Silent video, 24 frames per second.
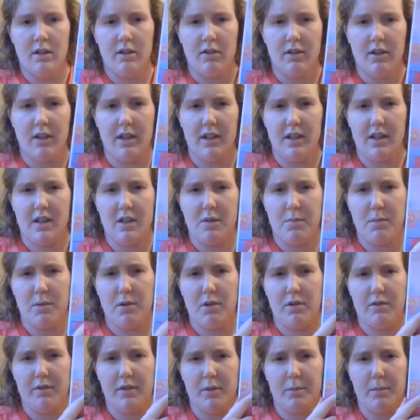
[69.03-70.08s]
Look at these
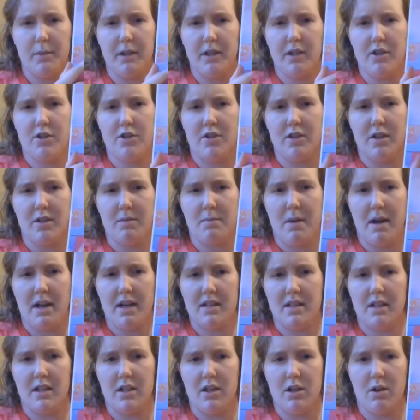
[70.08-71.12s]
beautiful pictures. In
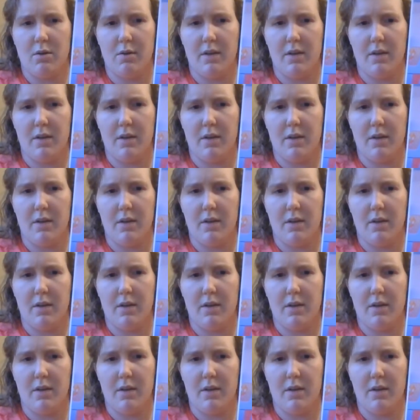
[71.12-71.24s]
Mexico,